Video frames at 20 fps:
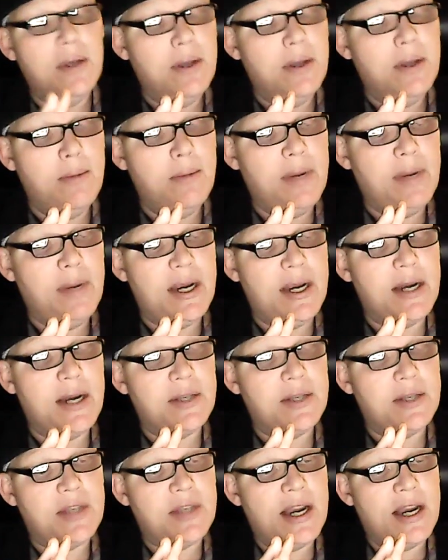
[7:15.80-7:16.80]

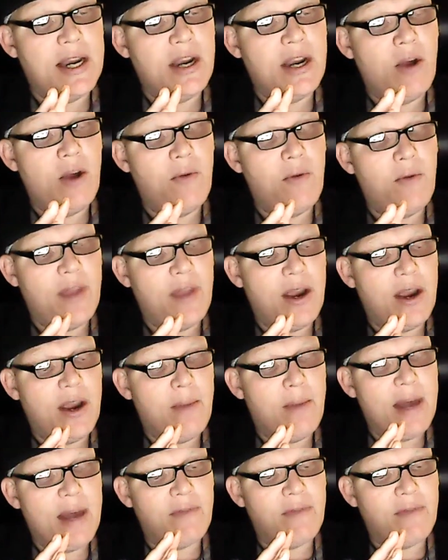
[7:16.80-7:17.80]
because they come
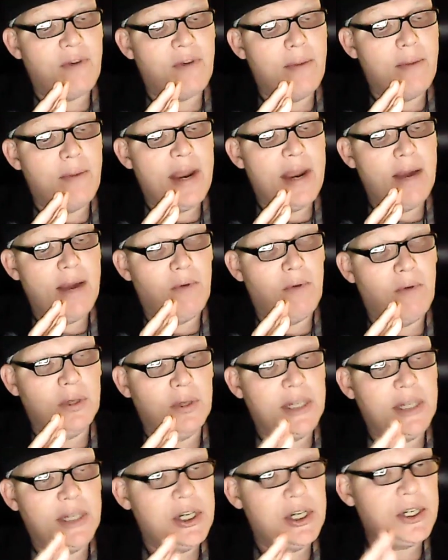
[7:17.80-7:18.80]
at it from a
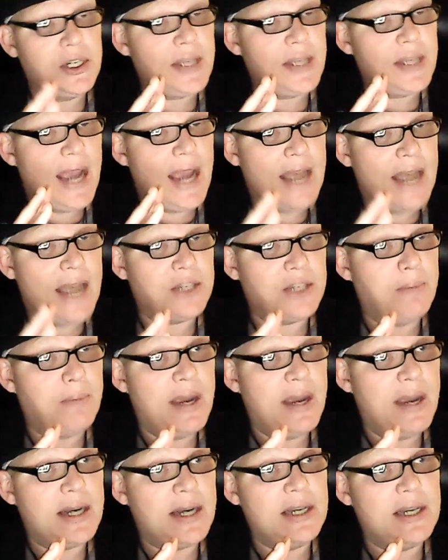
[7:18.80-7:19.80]
religious
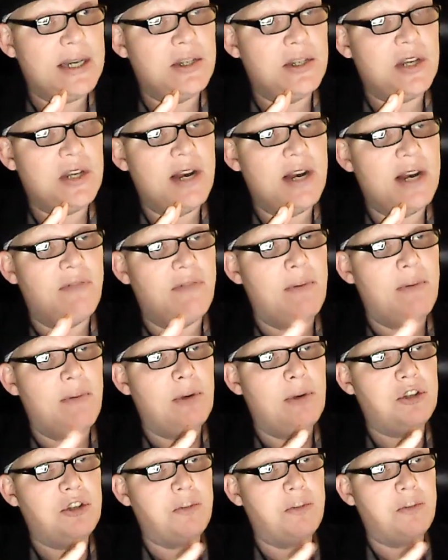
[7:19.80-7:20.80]
aspect instead of from
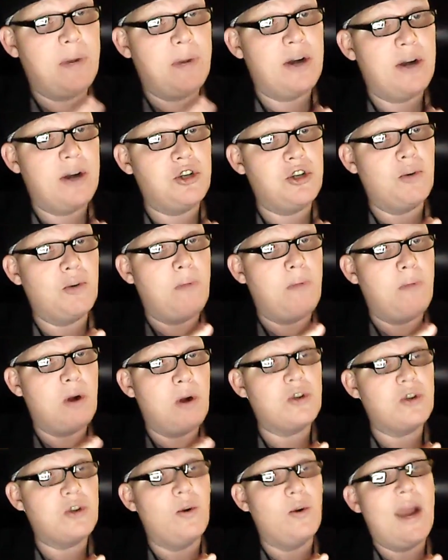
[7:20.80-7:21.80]
a spiritual
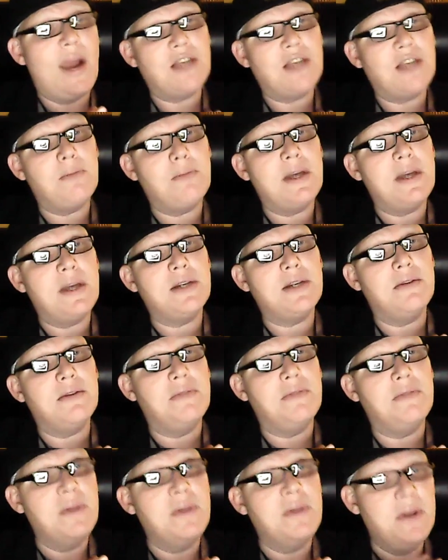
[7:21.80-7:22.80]
personal aspect of
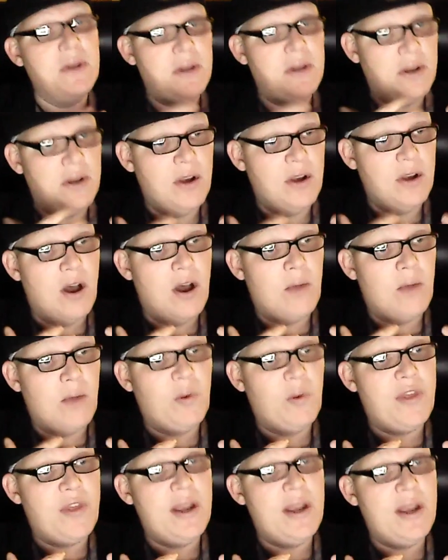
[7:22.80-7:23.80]
God
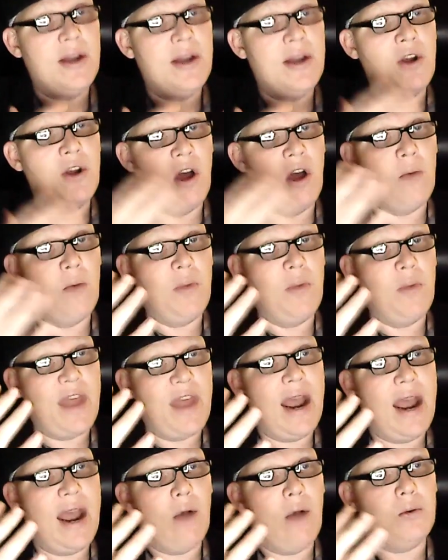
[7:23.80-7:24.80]
within, God
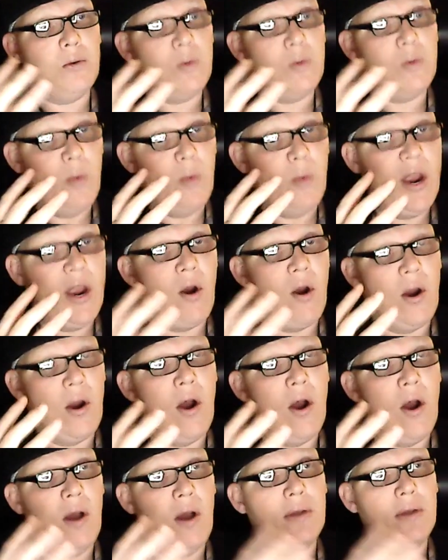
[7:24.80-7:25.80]
without, we are
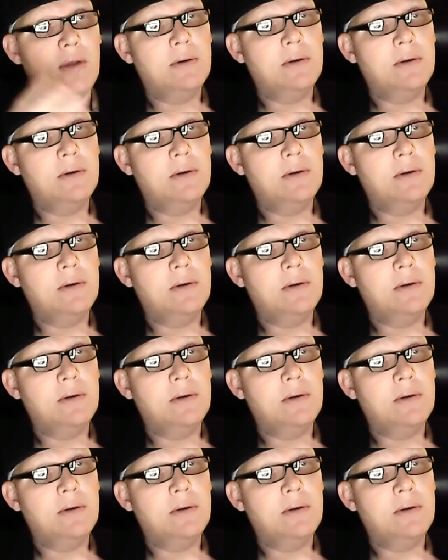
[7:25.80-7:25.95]
God.